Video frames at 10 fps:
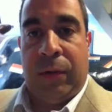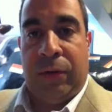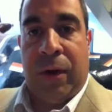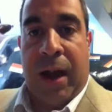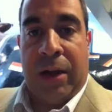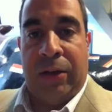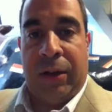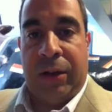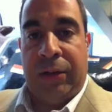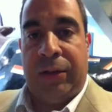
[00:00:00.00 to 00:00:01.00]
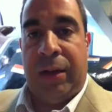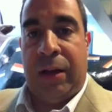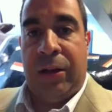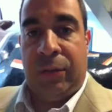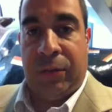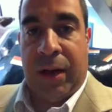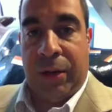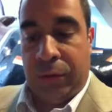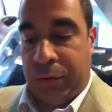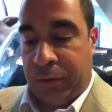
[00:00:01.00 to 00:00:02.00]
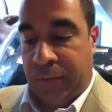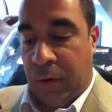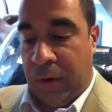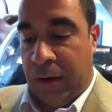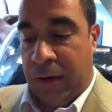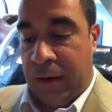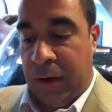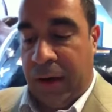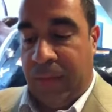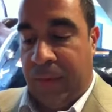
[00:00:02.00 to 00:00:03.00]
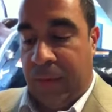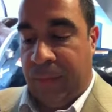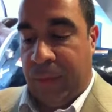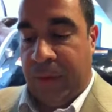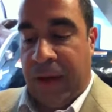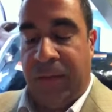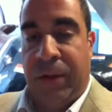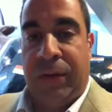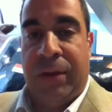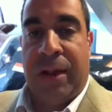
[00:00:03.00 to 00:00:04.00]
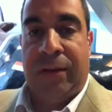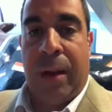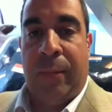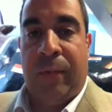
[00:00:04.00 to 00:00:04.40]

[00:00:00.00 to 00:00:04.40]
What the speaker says: trash is recycled or diverted from landfills, and that's up